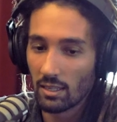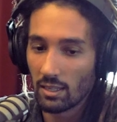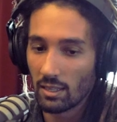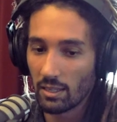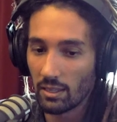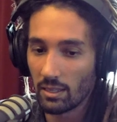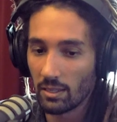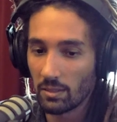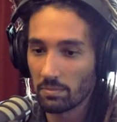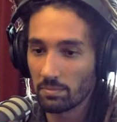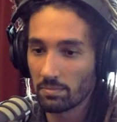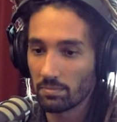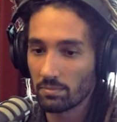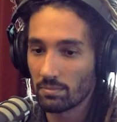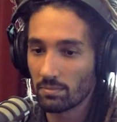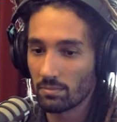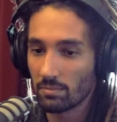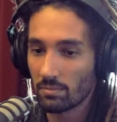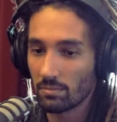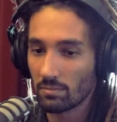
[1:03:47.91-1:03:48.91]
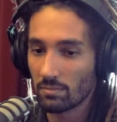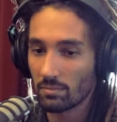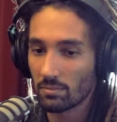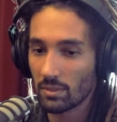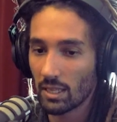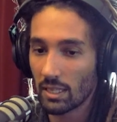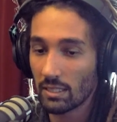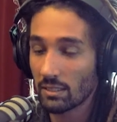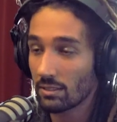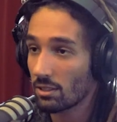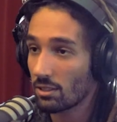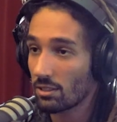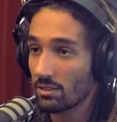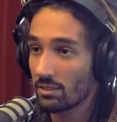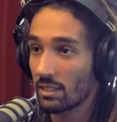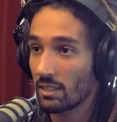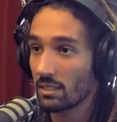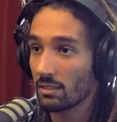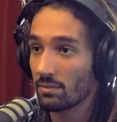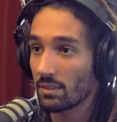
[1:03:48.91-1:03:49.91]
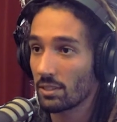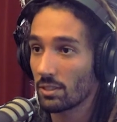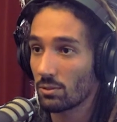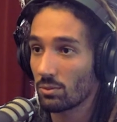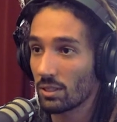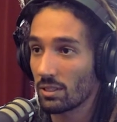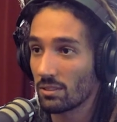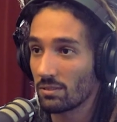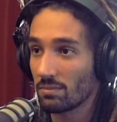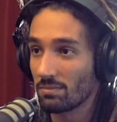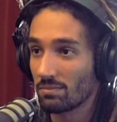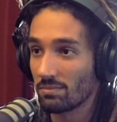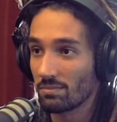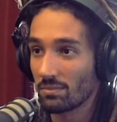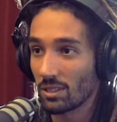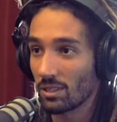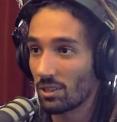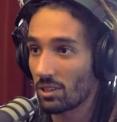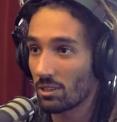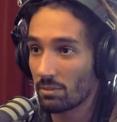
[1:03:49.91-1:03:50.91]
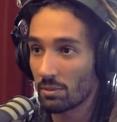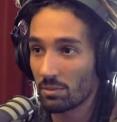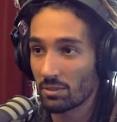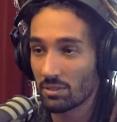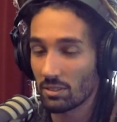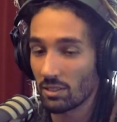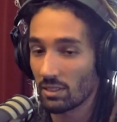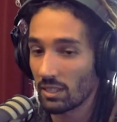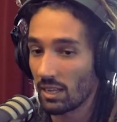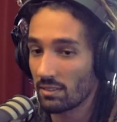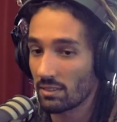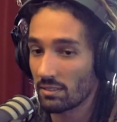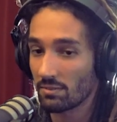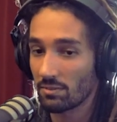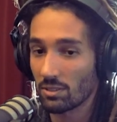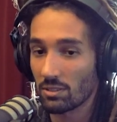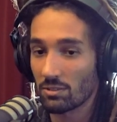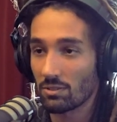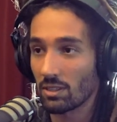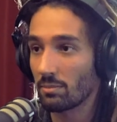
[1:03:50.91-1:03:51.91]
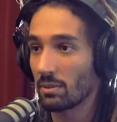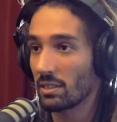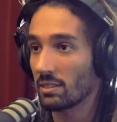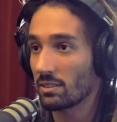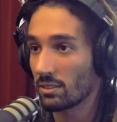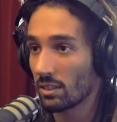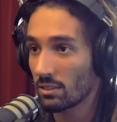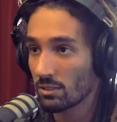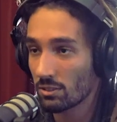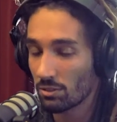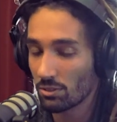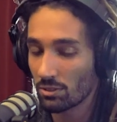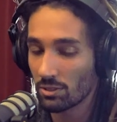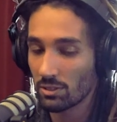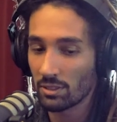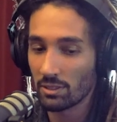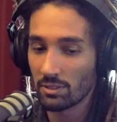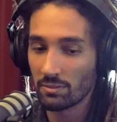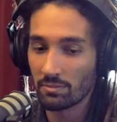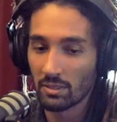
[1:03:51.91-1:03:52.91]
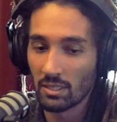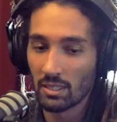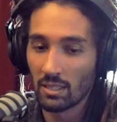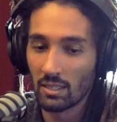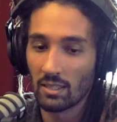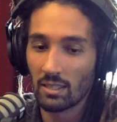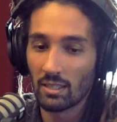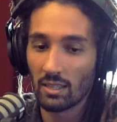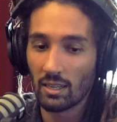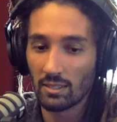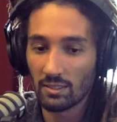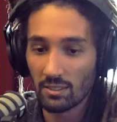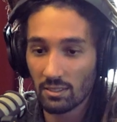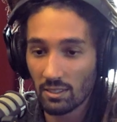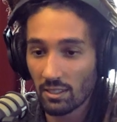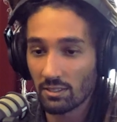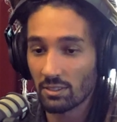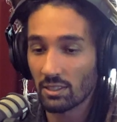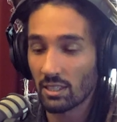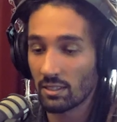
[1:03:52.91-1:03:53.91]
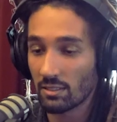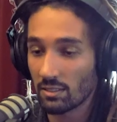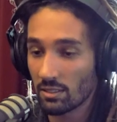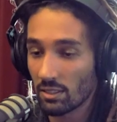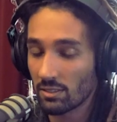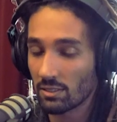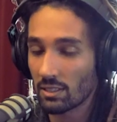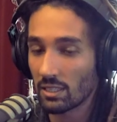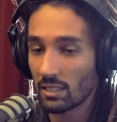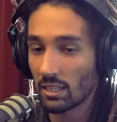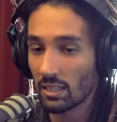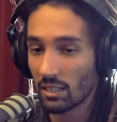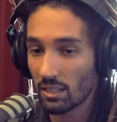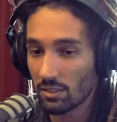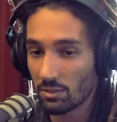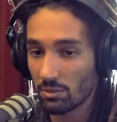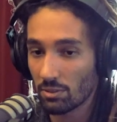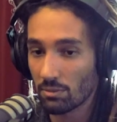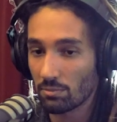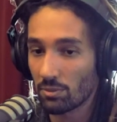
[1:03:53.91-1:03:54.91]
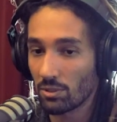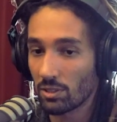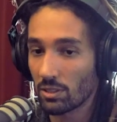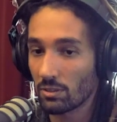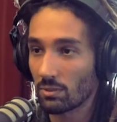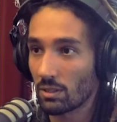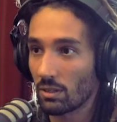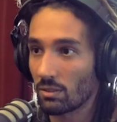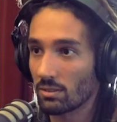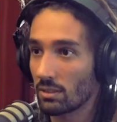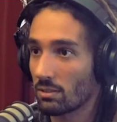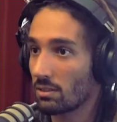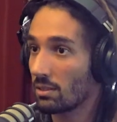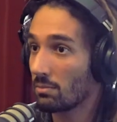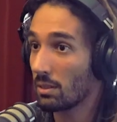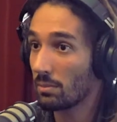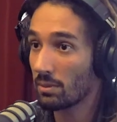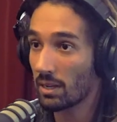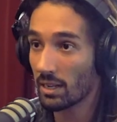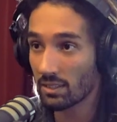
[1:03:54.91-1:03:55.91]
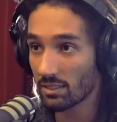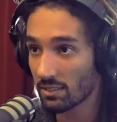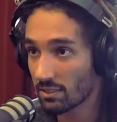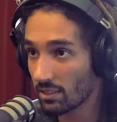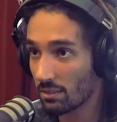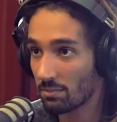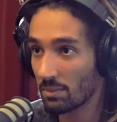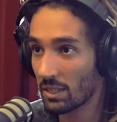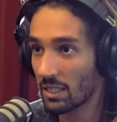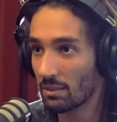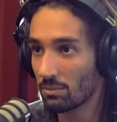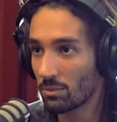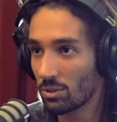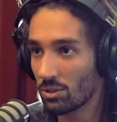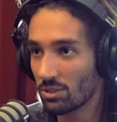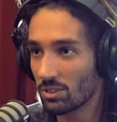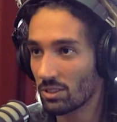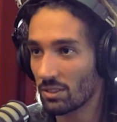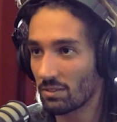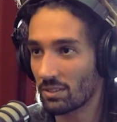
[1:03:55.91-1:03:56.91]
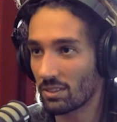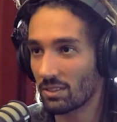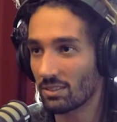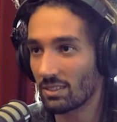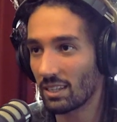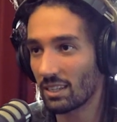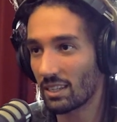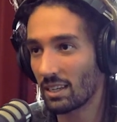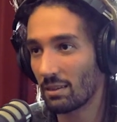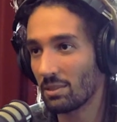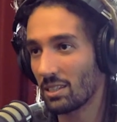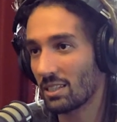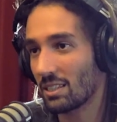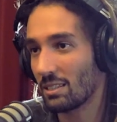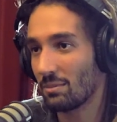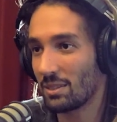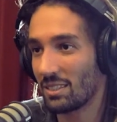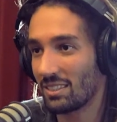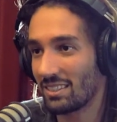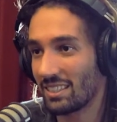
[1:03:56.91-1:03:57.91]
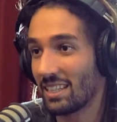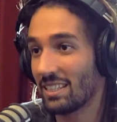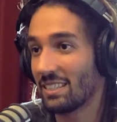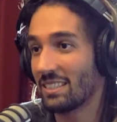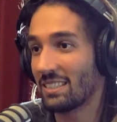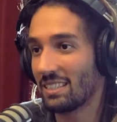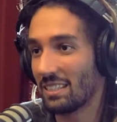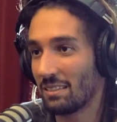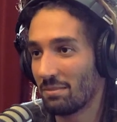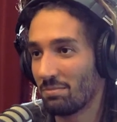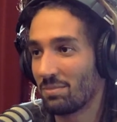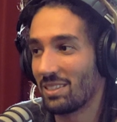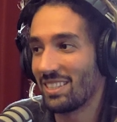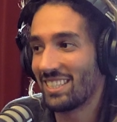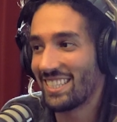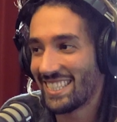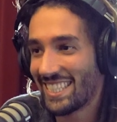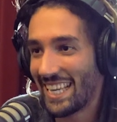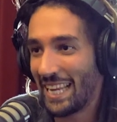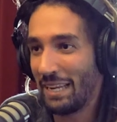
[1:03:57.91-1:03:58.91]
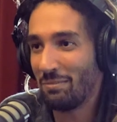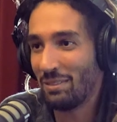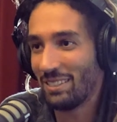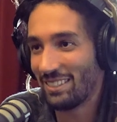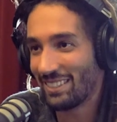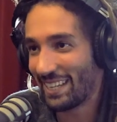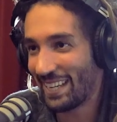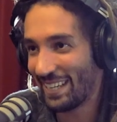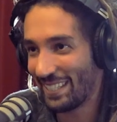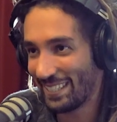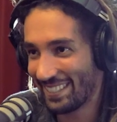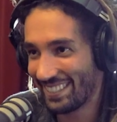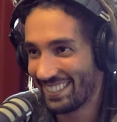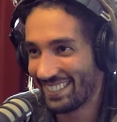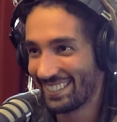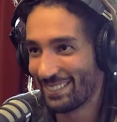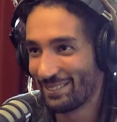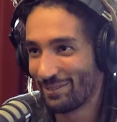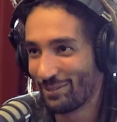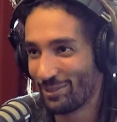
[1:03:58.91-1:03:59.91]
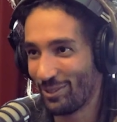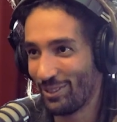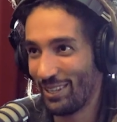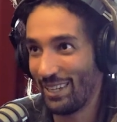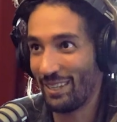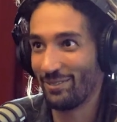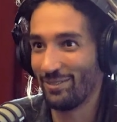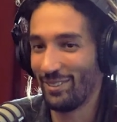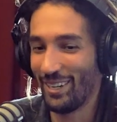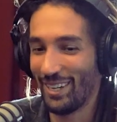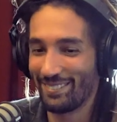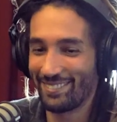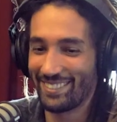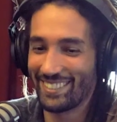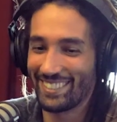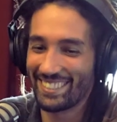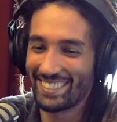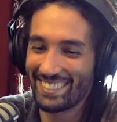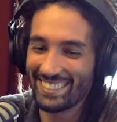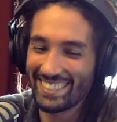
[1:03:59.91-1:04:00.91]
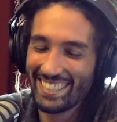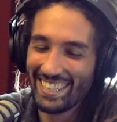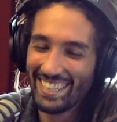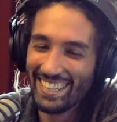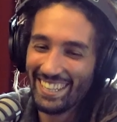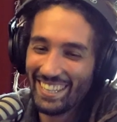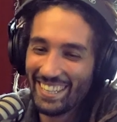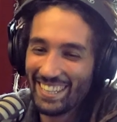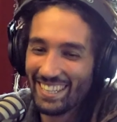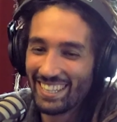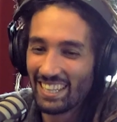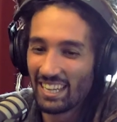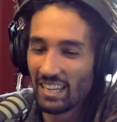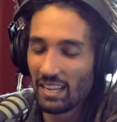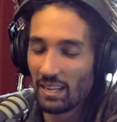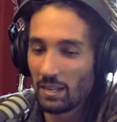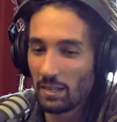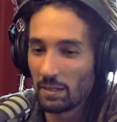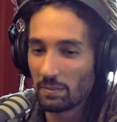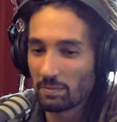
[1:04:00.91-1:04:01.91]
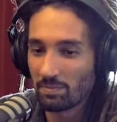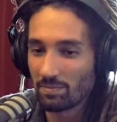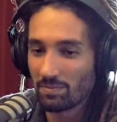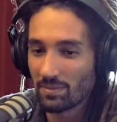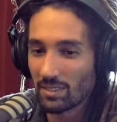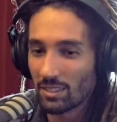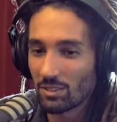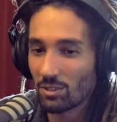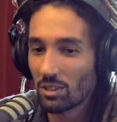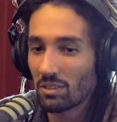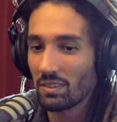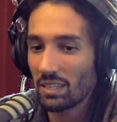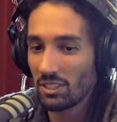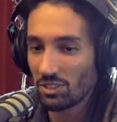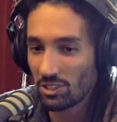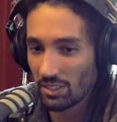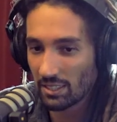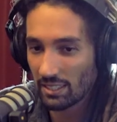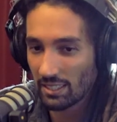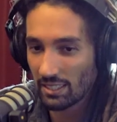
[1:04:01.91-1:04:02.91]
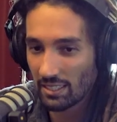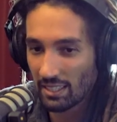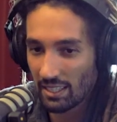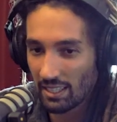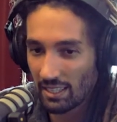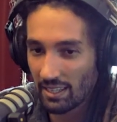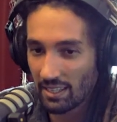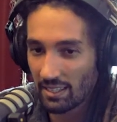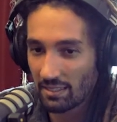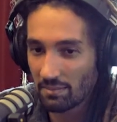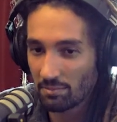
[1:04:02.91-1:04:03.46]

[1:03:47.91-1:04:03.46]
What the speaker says: And it started selling very well. A lot of people started asking for it, so I made another order and another and another. And I got to the point where I was like, well, maybe I can start making more stuff, because, like, I'm not going to be selling them the same design for like 5 years. So eventually I